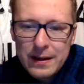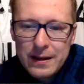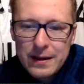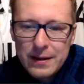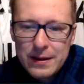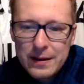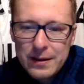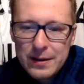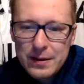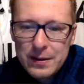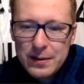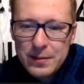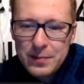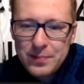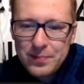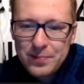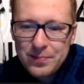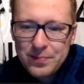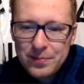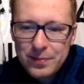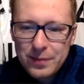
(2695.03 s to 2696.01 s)

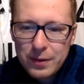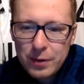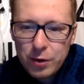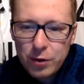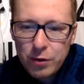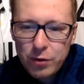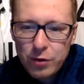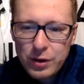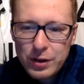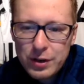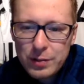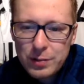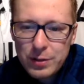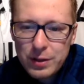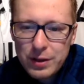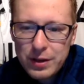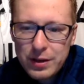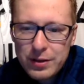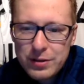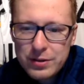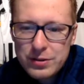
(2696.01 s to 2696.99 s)
Overrated
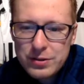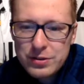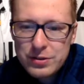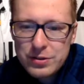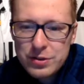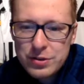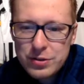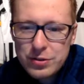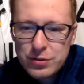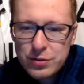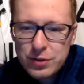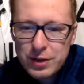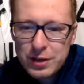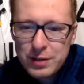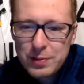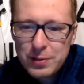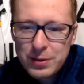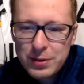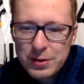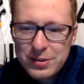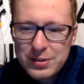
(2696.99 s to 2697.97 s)
players, just
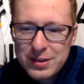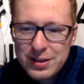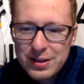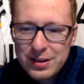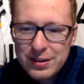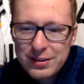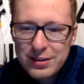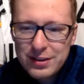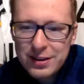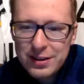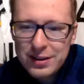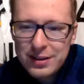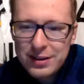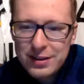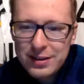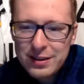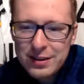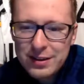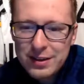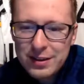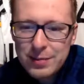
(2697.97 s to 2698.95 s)
overrated because they are Italian,
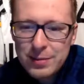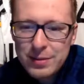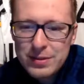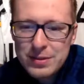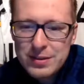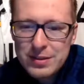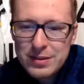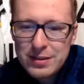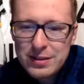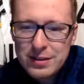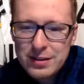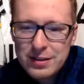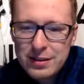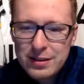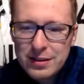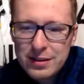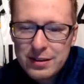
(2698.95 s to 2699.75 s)
and that happens in Italy.